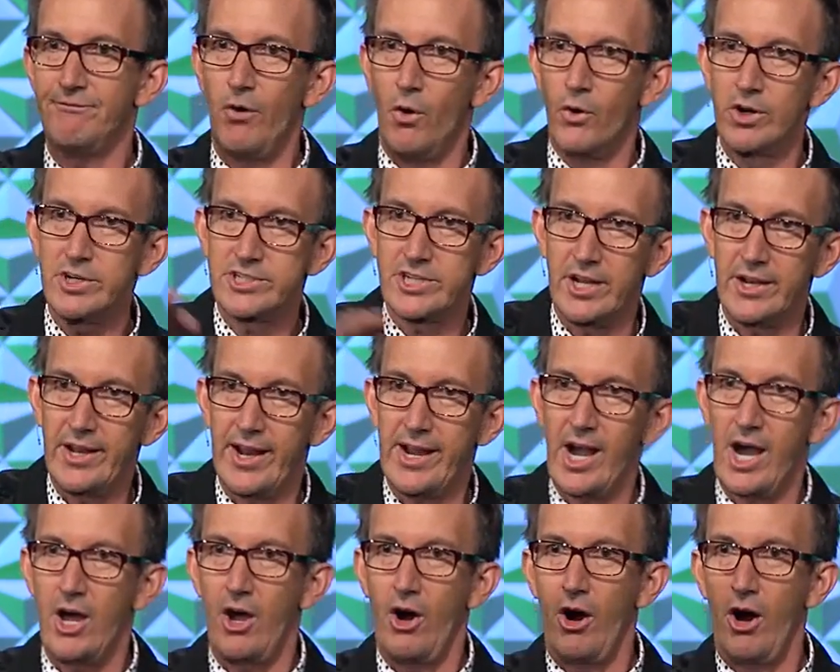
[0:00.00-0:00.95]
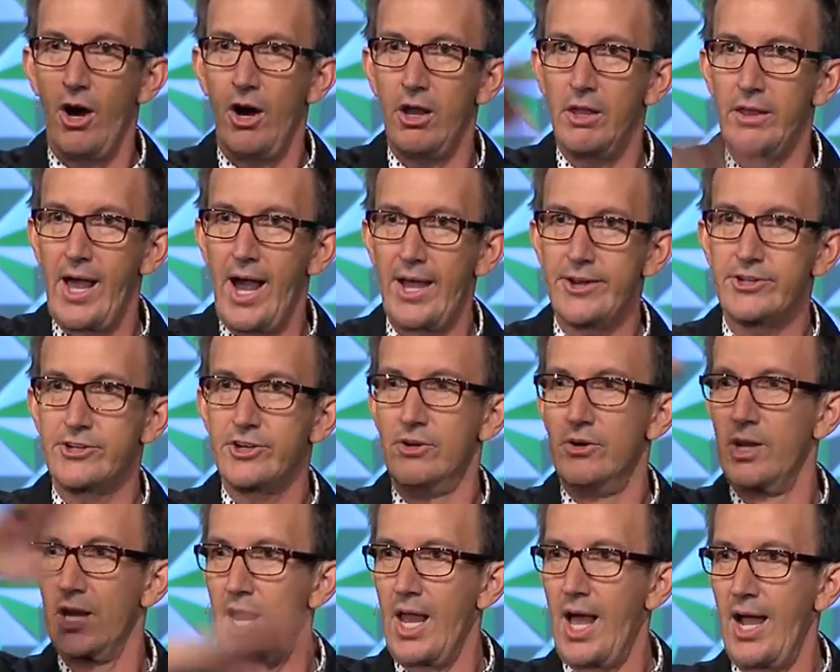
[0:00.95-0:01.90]
four, they got all that
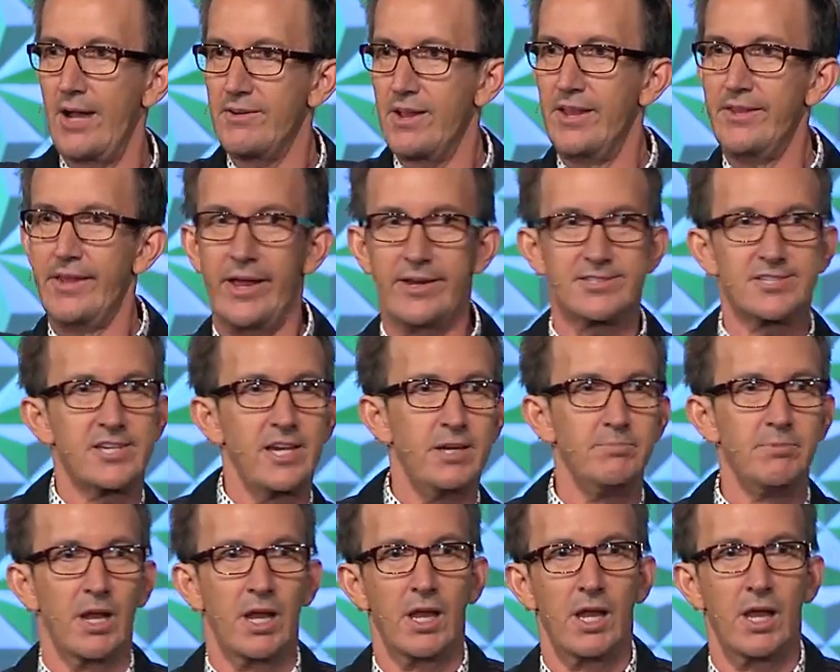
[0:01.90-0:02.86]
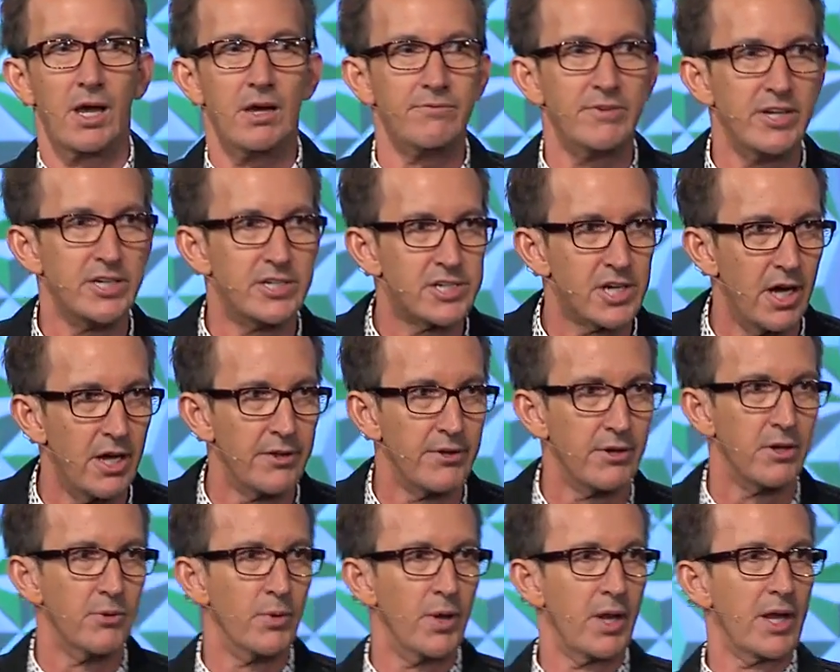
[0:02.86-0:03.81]
doing light, and they seem to love each
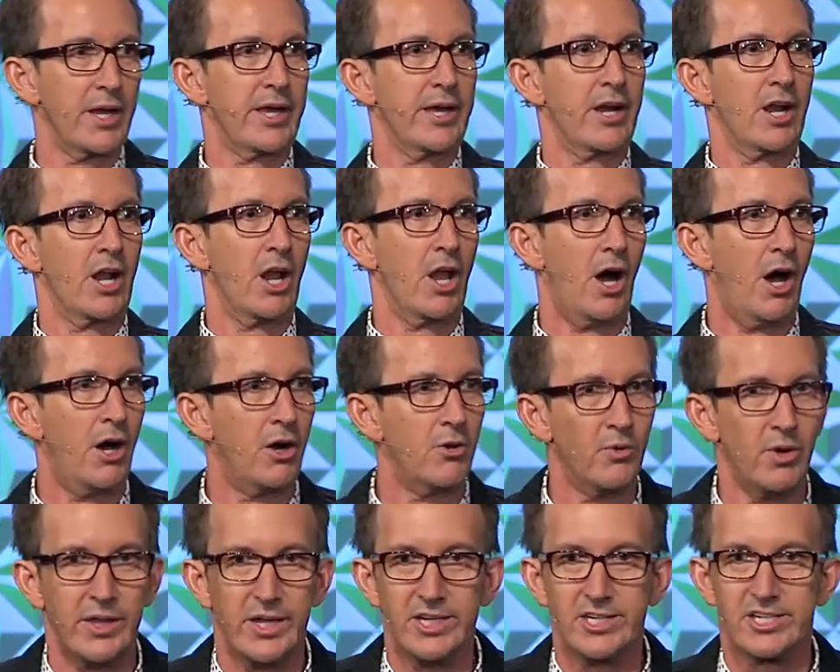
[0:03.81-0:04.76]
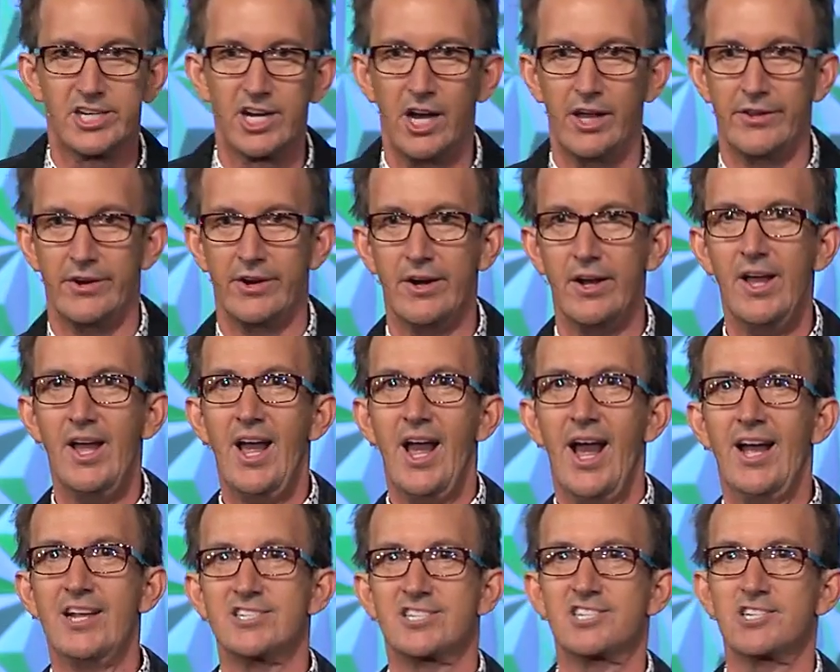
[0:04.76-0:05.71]
other and really get along with each other
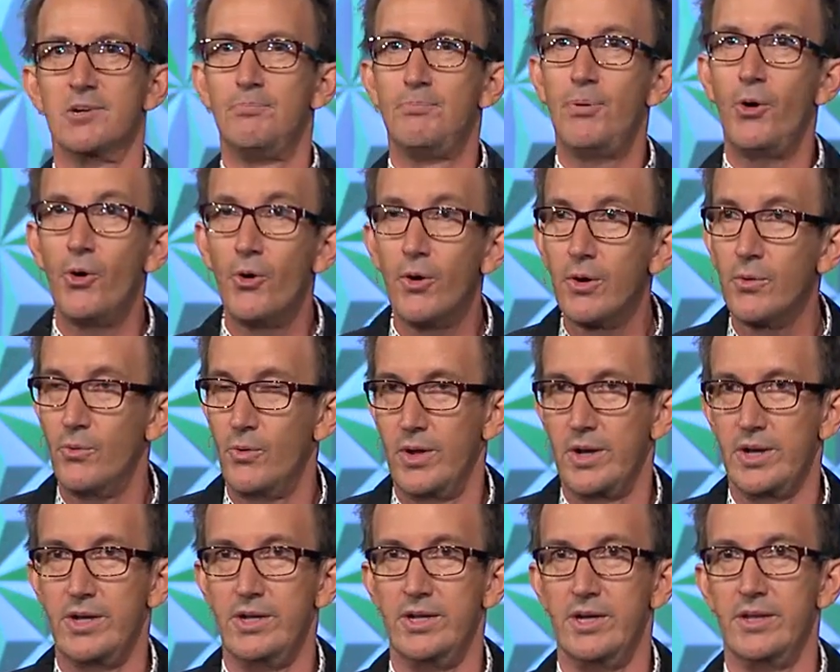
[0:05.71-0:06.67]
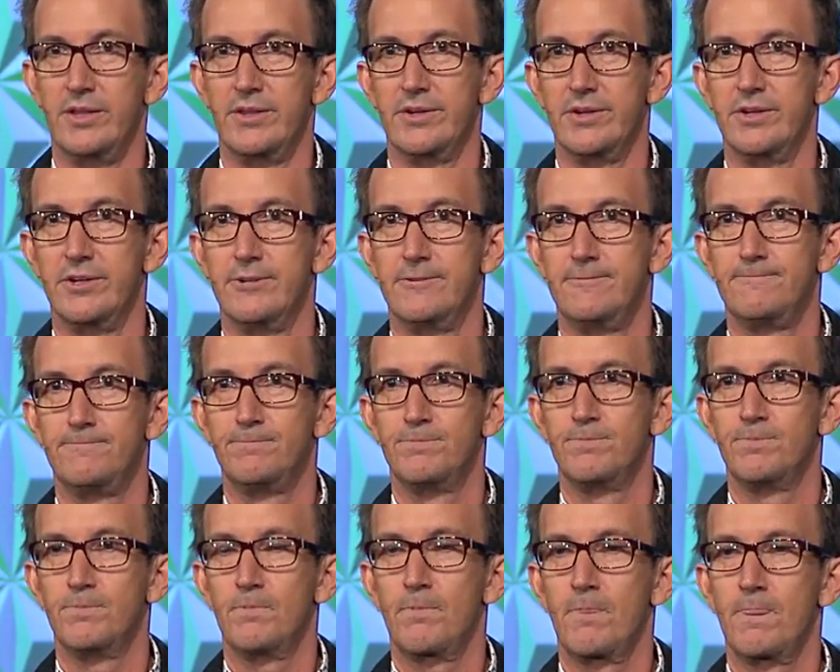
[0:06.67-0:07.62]
and support one another.
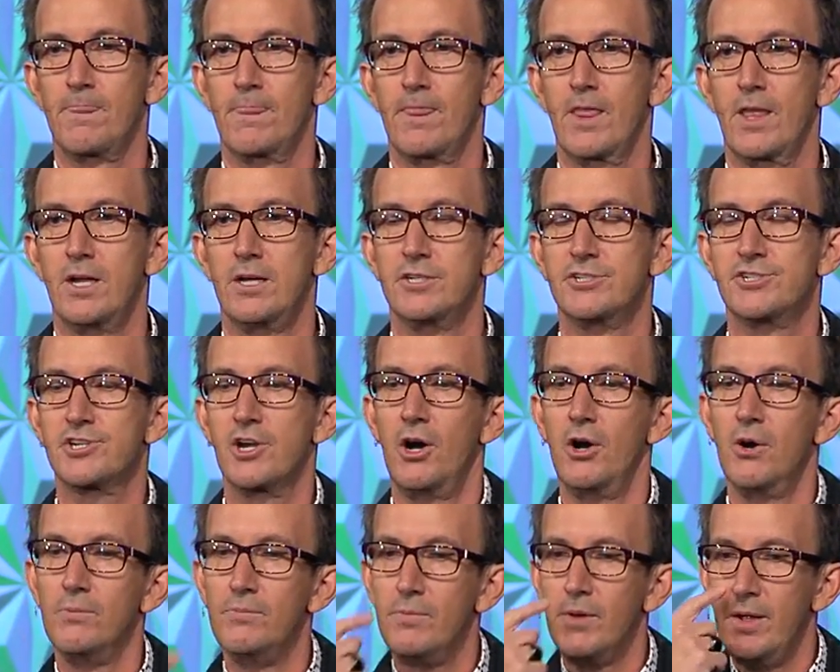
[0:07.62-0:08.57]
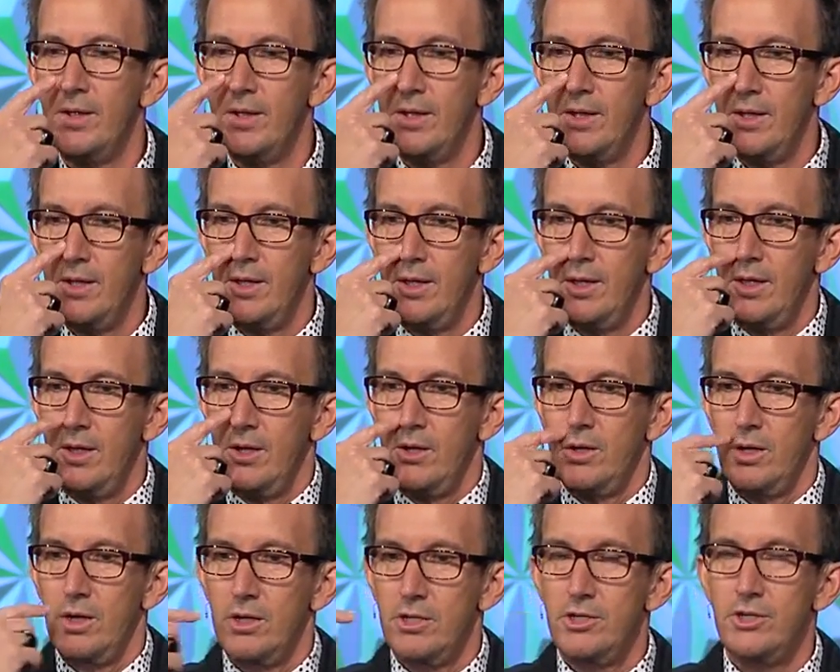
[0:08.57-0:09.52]
So,
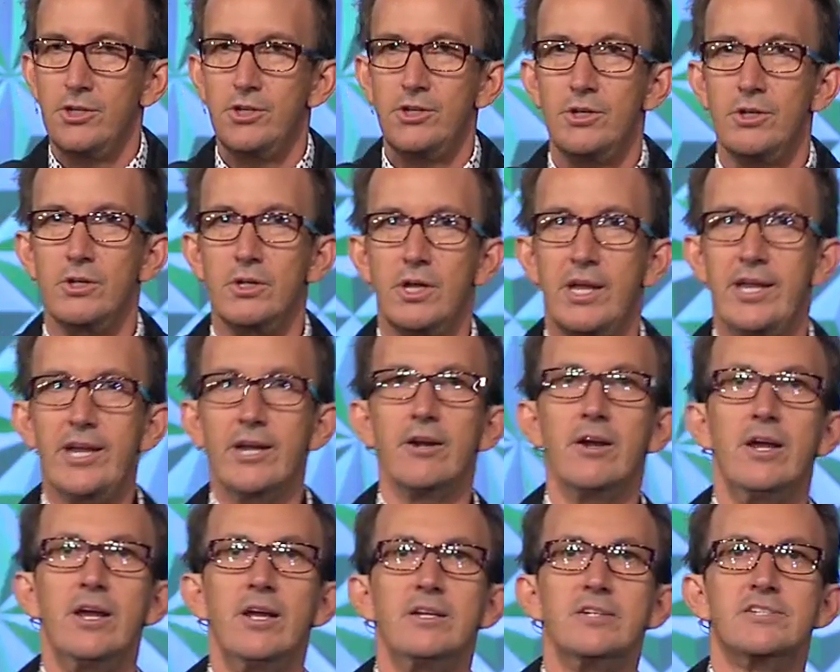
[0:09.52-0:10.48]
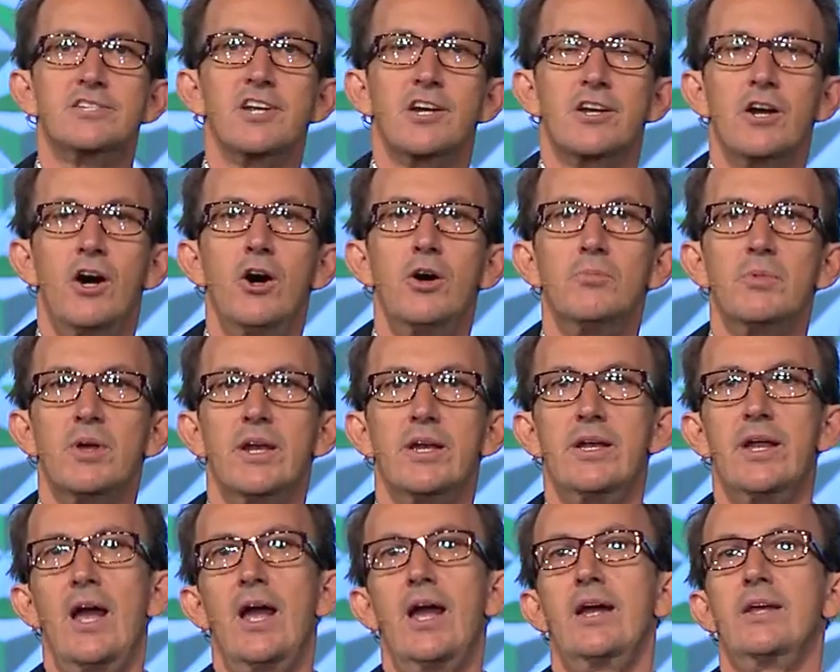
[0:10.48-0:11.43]
here in Tacoma
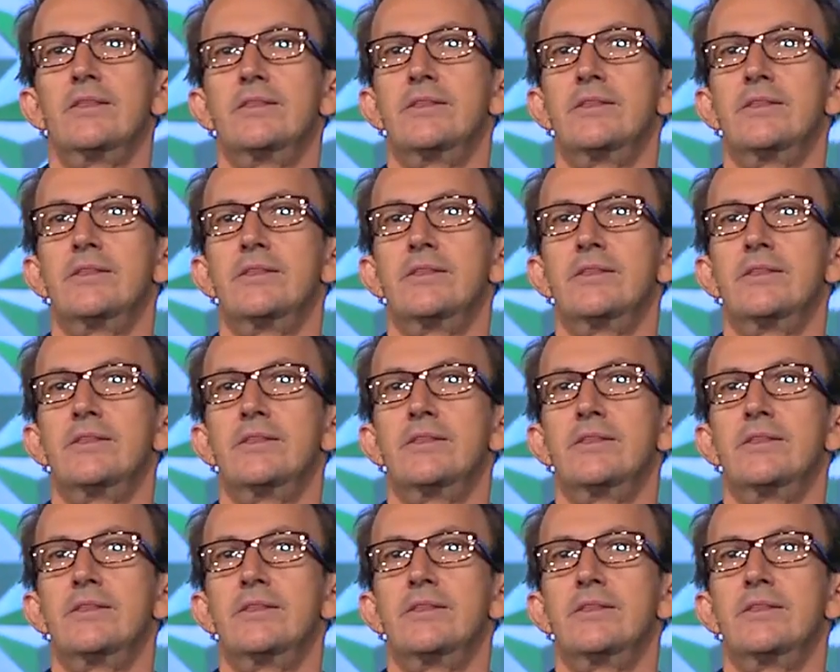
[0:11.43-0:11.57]
today,